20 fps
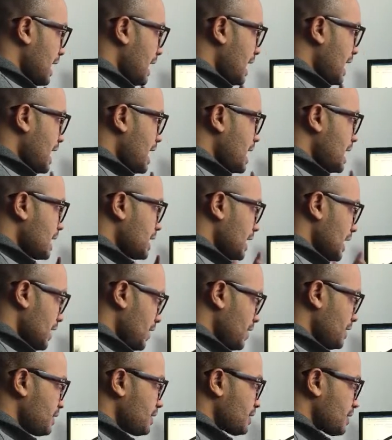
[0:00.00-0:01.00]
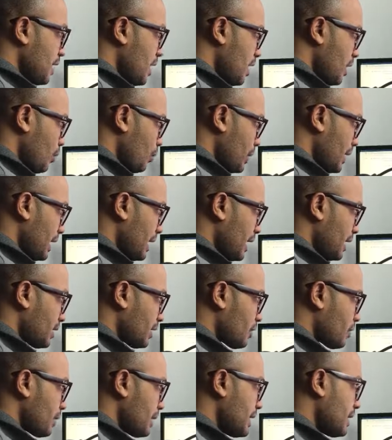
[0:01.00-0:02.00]
And this is how we
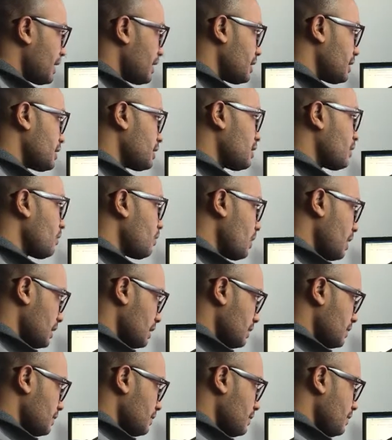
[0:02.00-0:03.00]
can create ones.